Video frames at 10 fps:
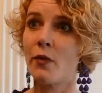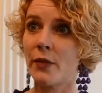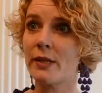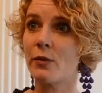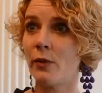
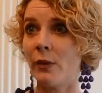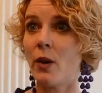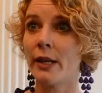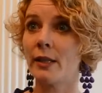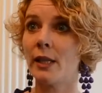of this
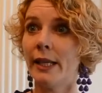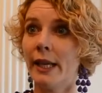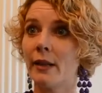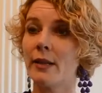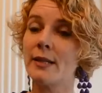rewind
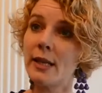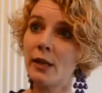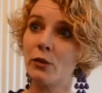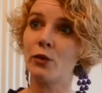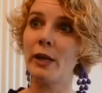clinic, this
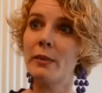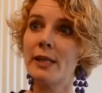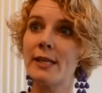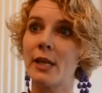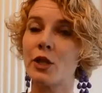single
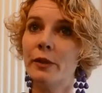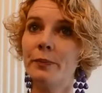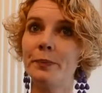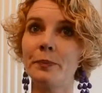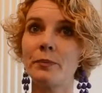treatment
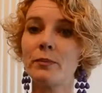session,